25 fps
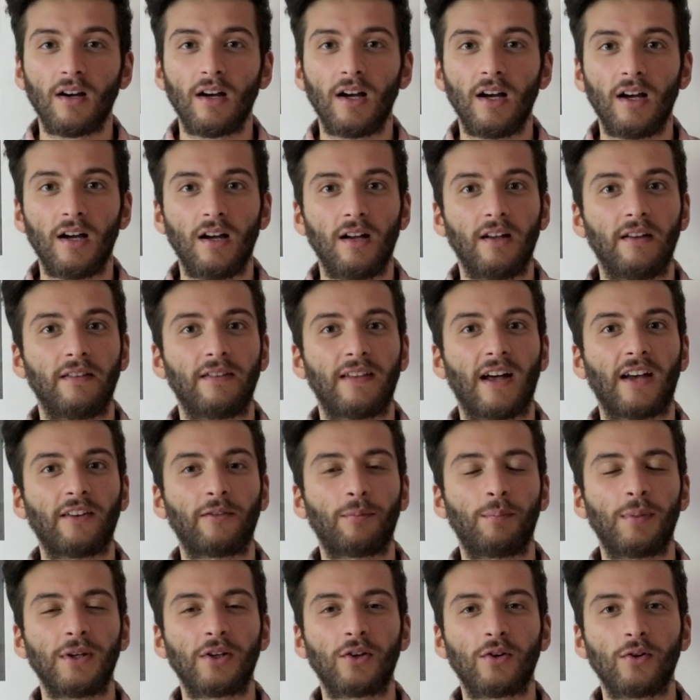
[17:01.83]
And that's
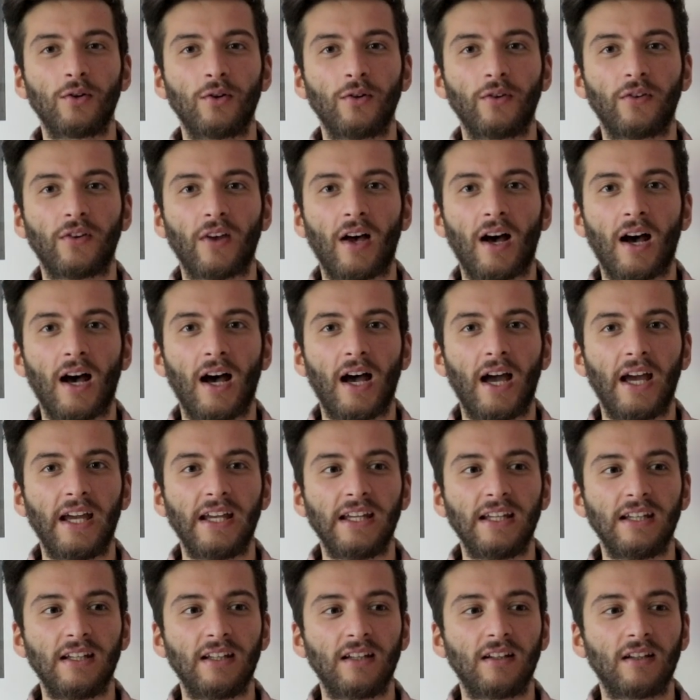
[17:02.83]
because
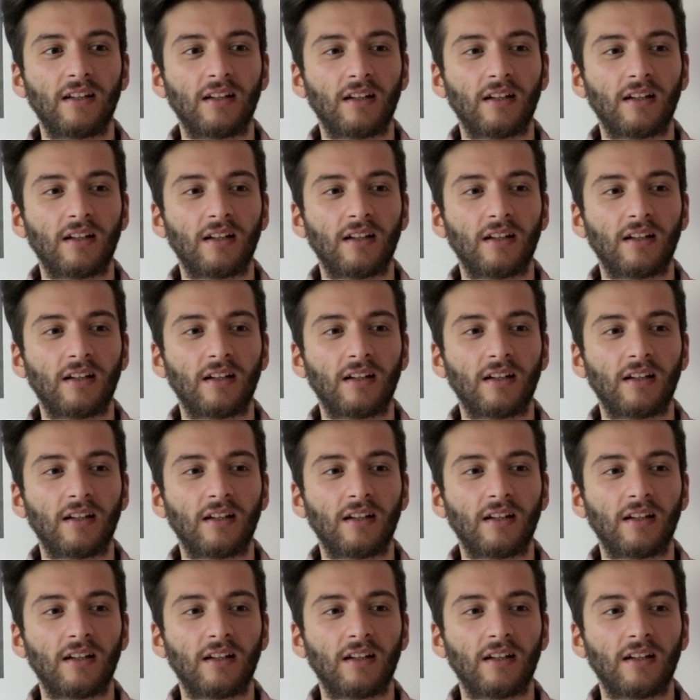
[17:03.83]
I